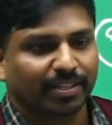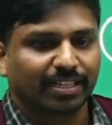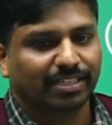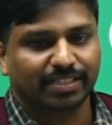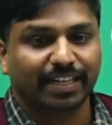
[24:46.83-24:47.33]

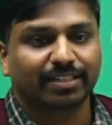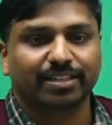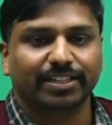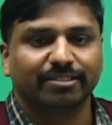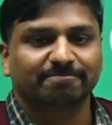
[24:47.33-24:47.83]
Is that
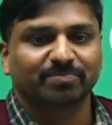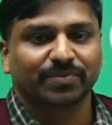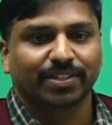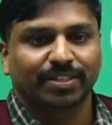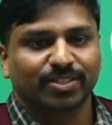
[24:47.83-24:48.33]
clear?
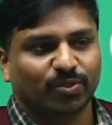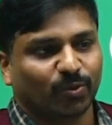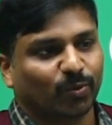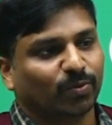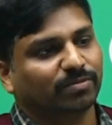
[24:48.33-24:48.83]

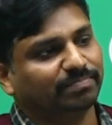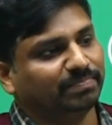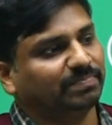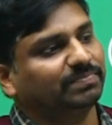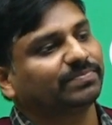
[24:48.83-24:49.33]
So,
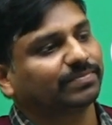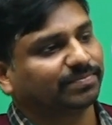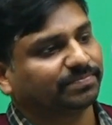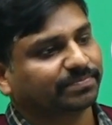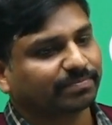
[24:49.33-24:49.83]

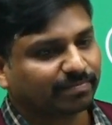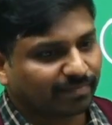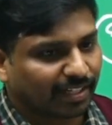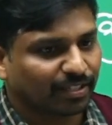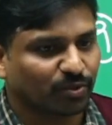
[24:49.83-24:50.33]

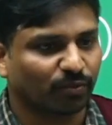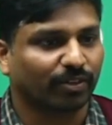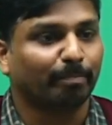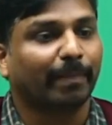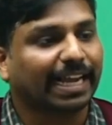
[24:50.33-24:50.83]
so from
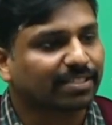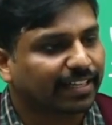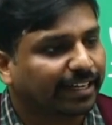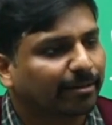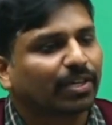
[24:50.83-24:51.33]
my side,
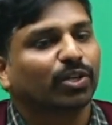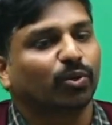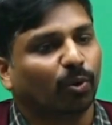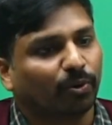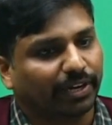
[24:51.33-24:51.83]

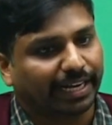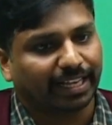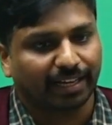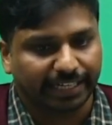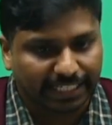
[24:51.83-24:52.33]
don't rely on
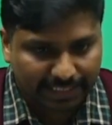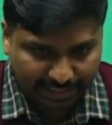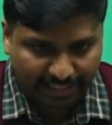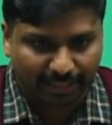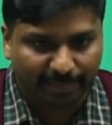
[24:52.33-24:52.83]
any
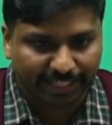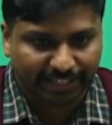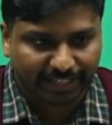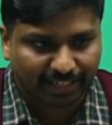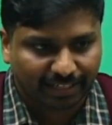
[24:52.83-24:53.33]
single
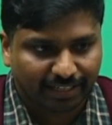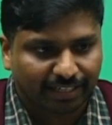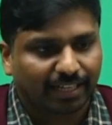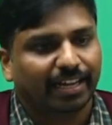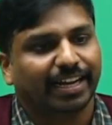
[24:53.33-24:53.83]
material
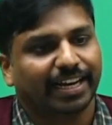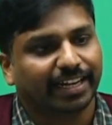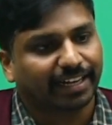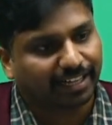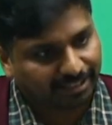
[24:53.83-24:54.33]
and
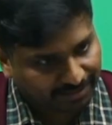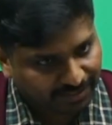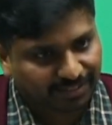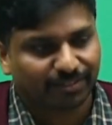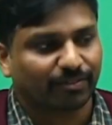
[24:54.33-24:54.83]

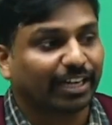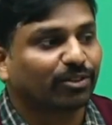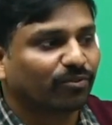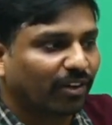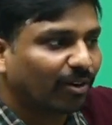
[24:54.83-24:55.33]
try to
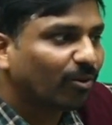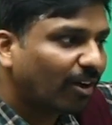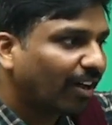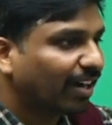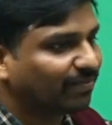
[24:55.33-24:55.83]
follow
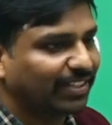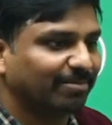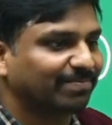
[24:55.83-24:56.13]
all of them.